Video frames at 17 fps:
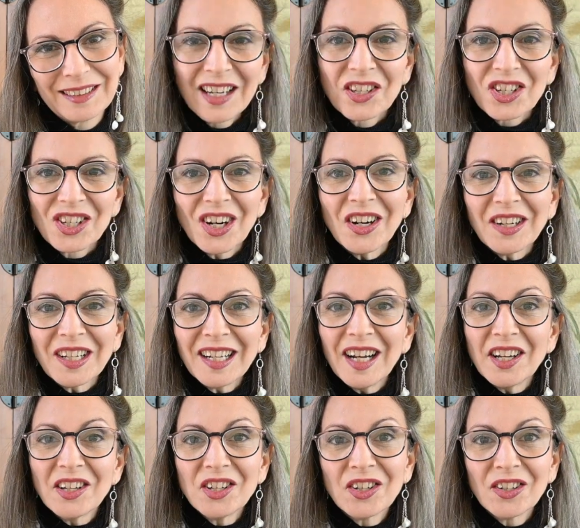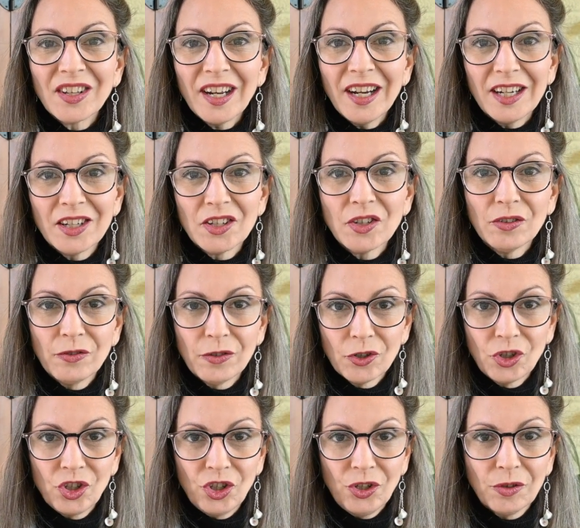Starting under the handle for
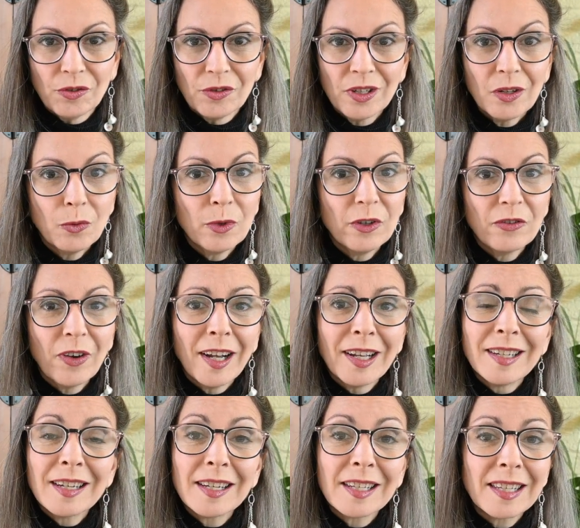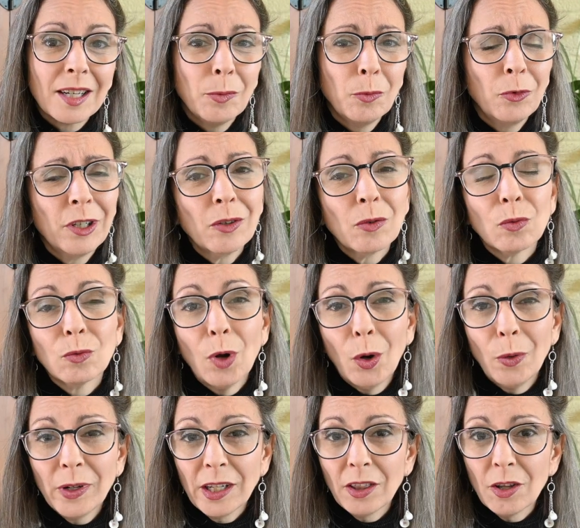June, we find someone
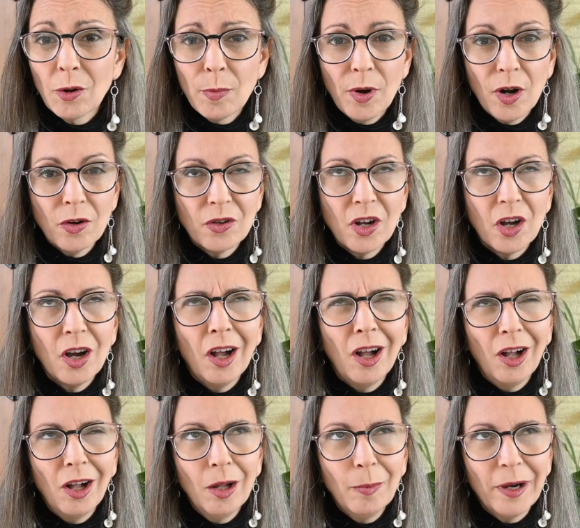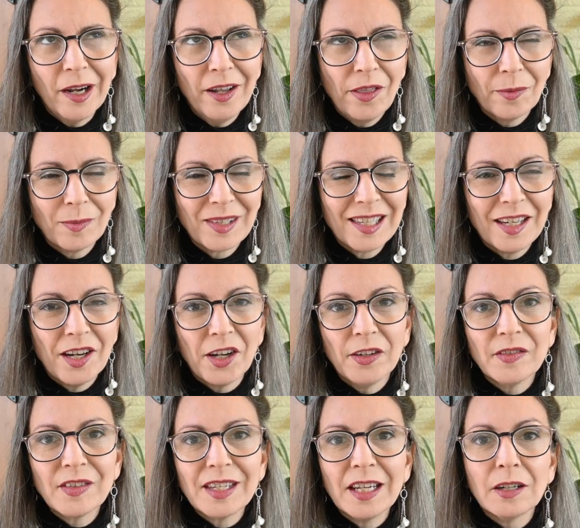rowing their boat all by
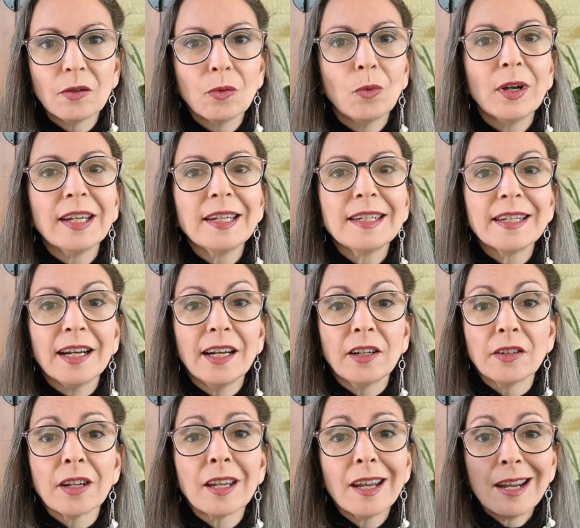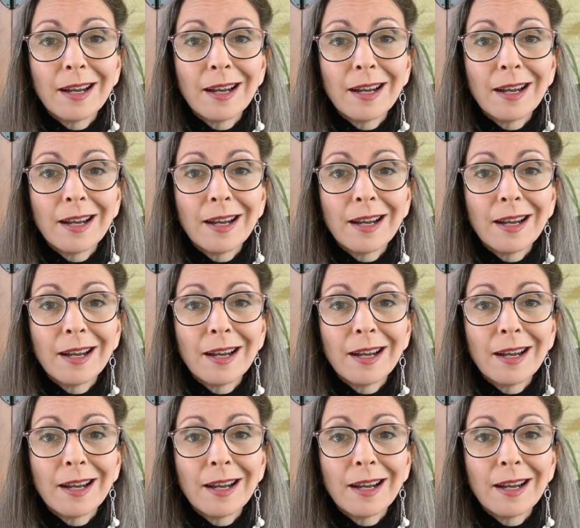themselves and weighed down